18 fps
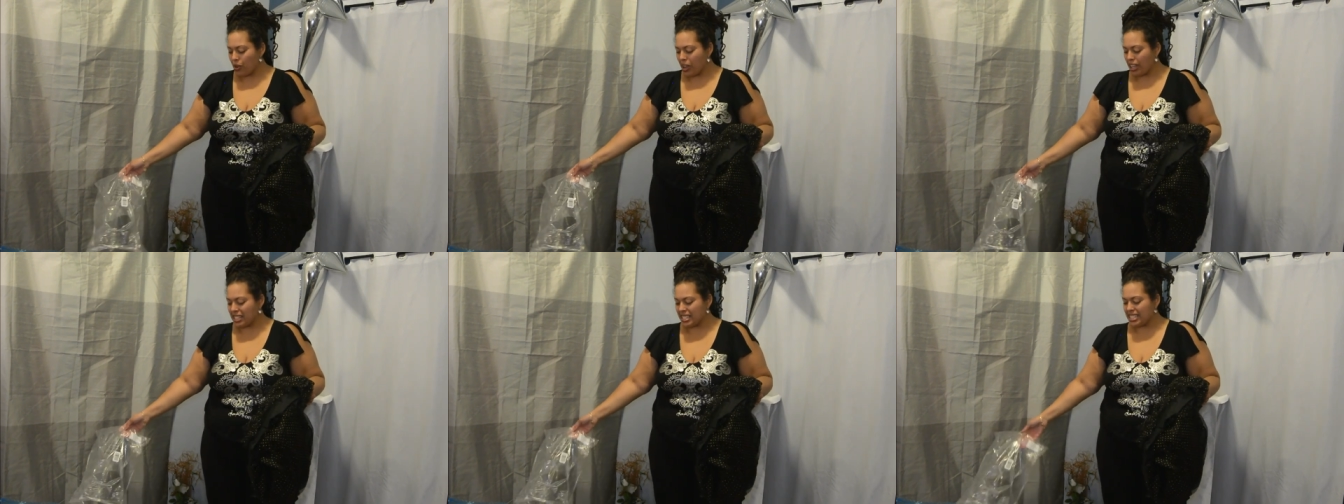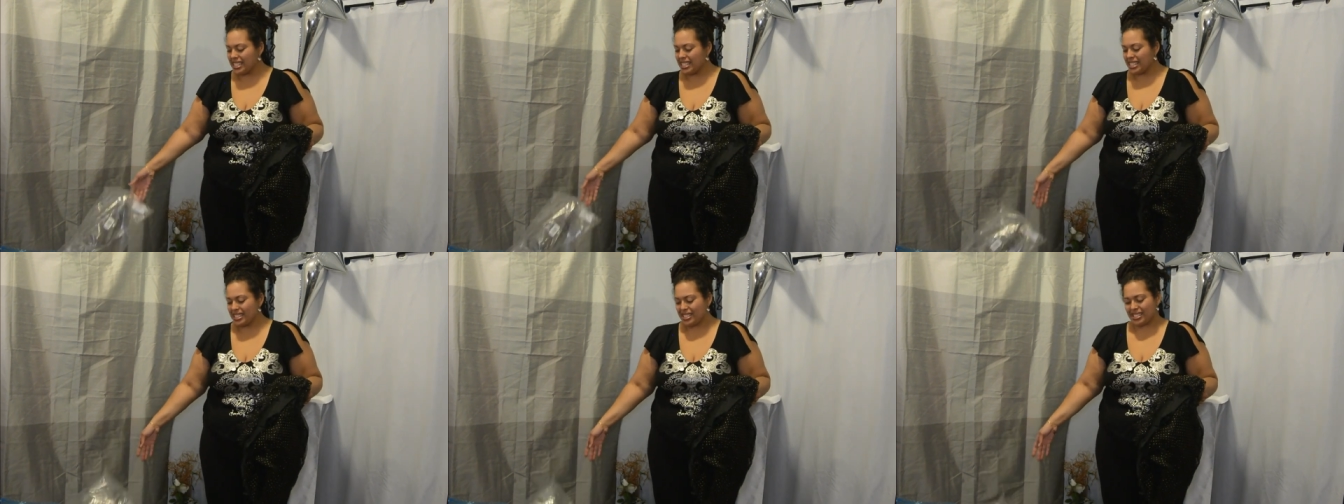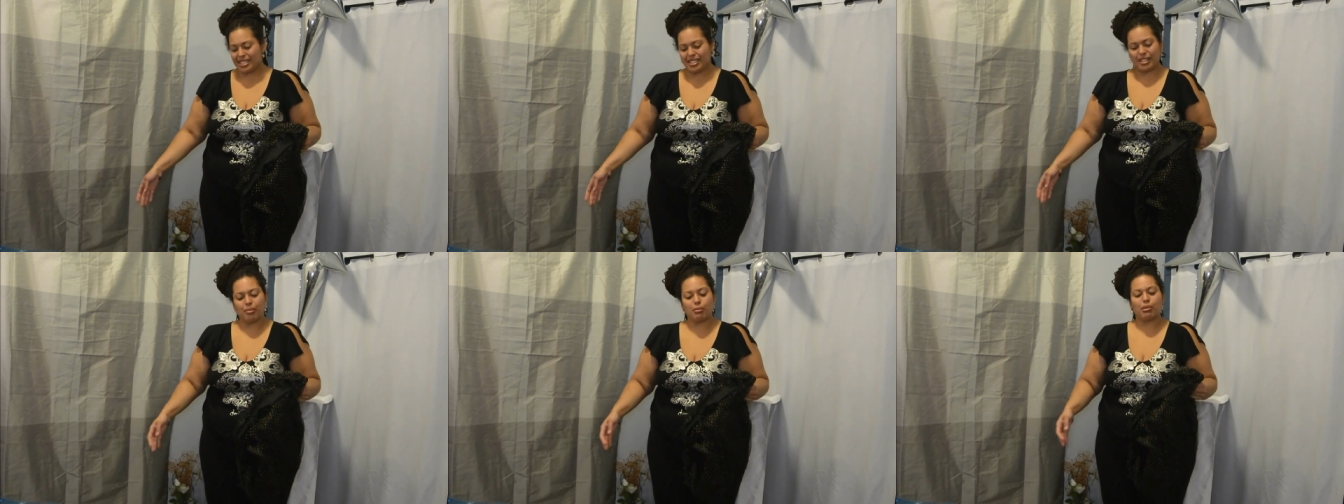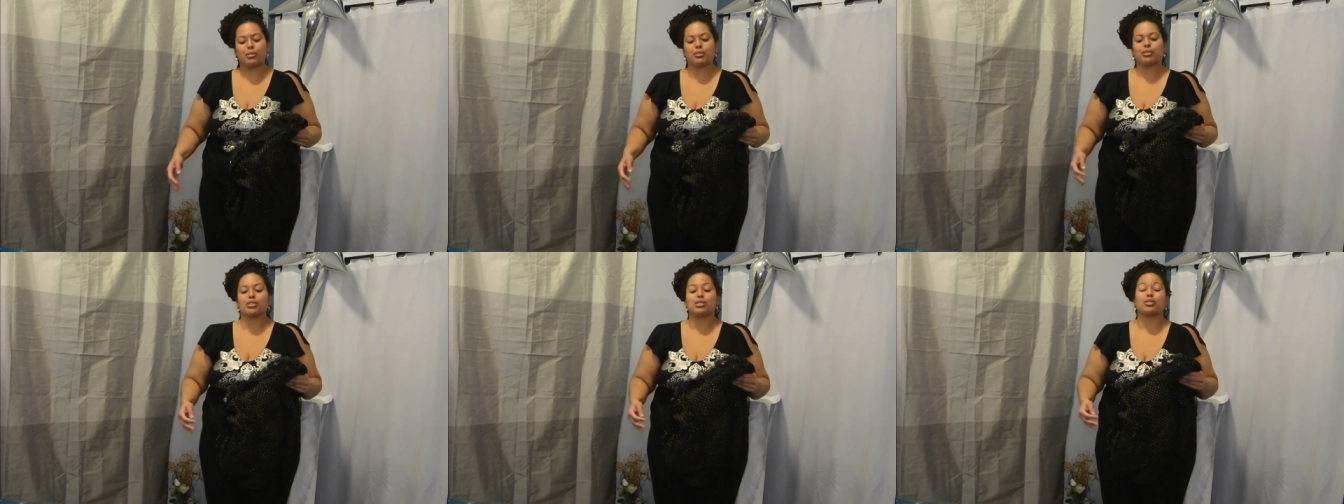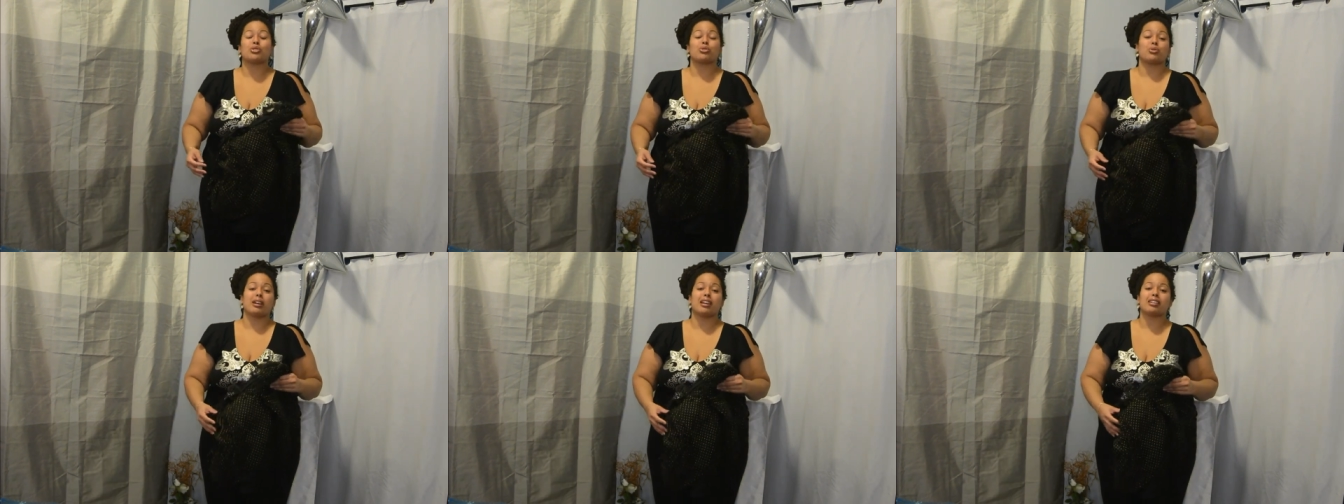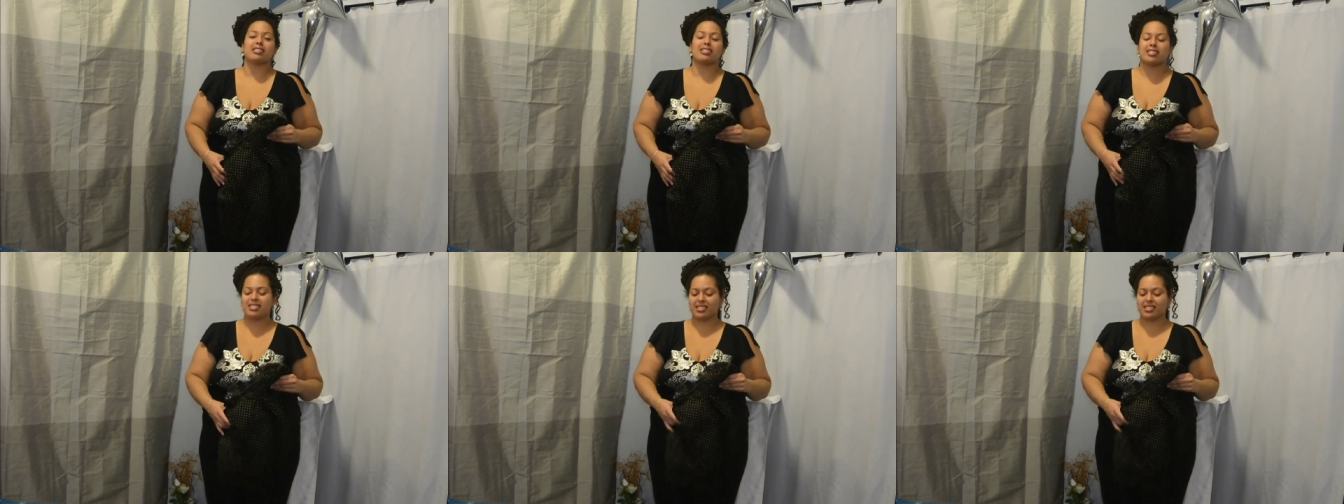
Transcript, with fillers: ideas about this dress